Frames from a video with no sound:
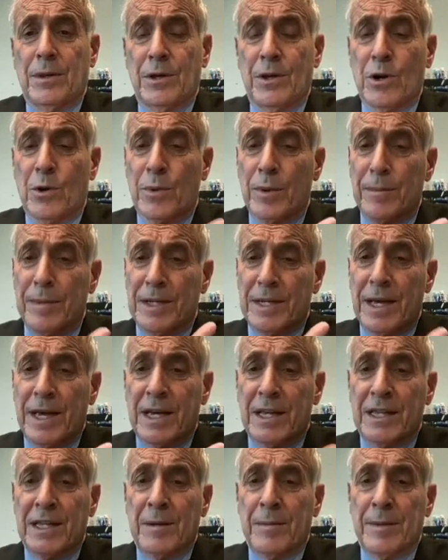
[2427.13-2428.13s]
you don't want to be
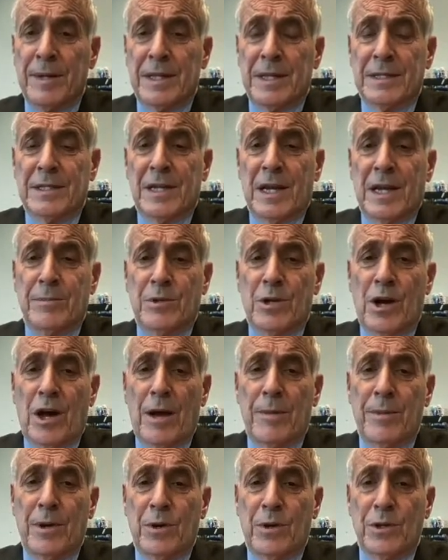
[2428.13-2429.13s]
taking them at the same
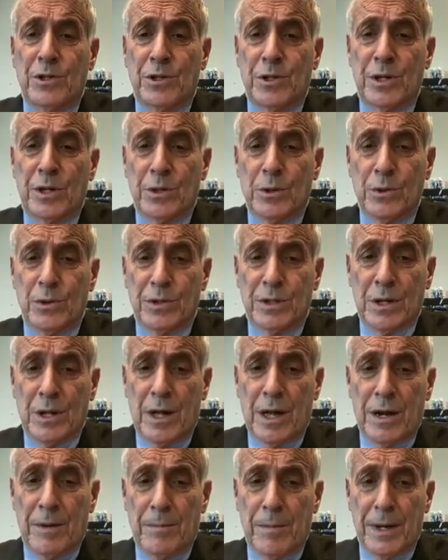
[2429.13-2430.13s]
time because you can lose a
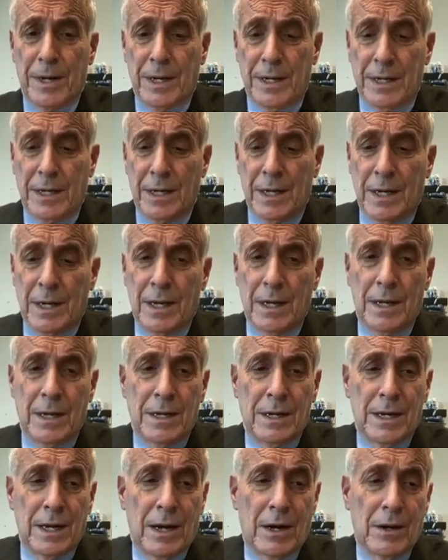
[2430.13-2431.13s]
lot of money.
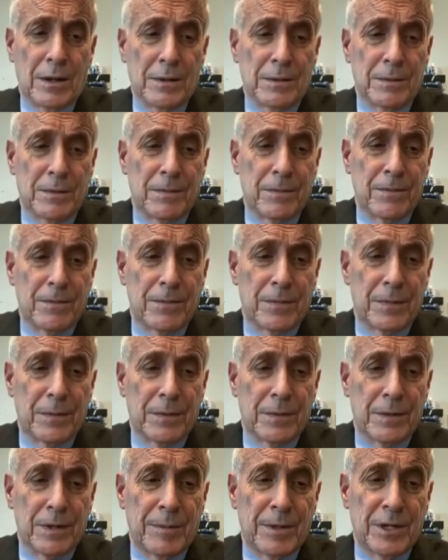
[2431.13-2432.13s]
Now,
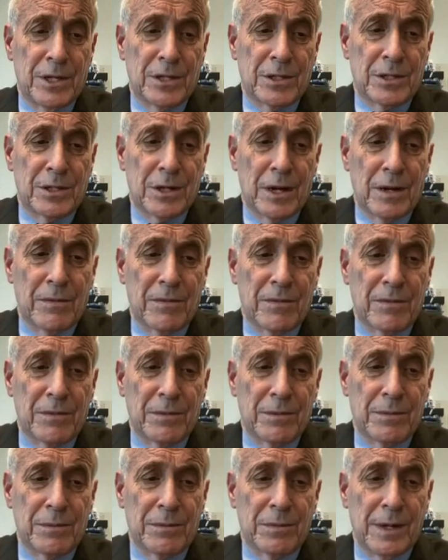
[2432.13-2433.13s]
let me just kind of
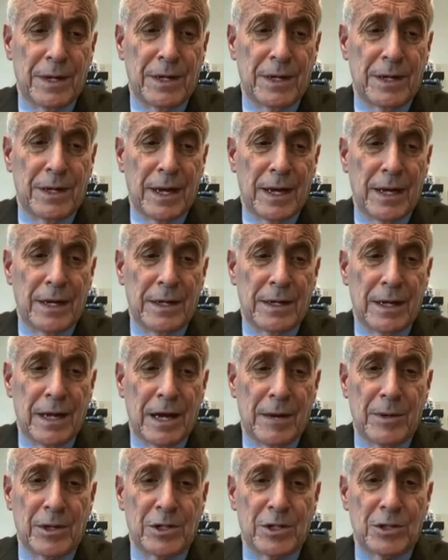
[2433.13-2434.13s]
indicate
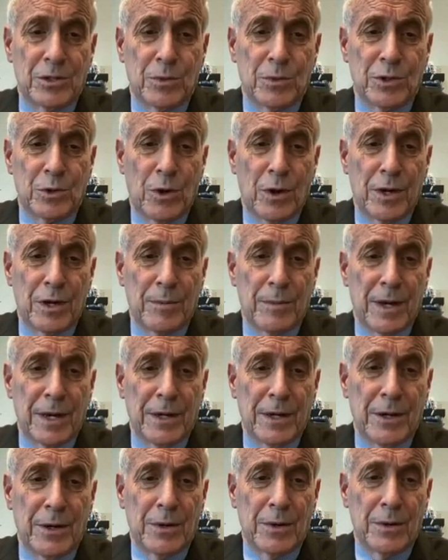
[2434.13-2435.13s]
how much we're talking
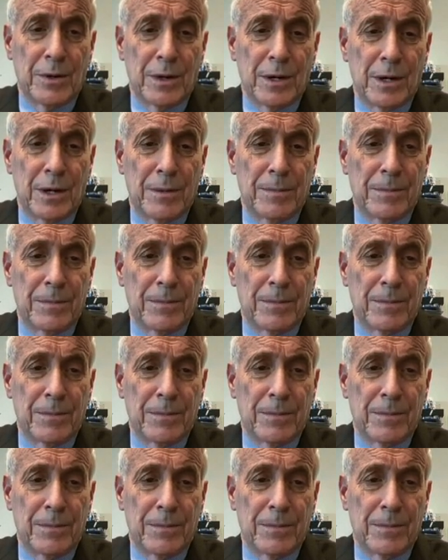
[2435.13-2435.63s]
about here.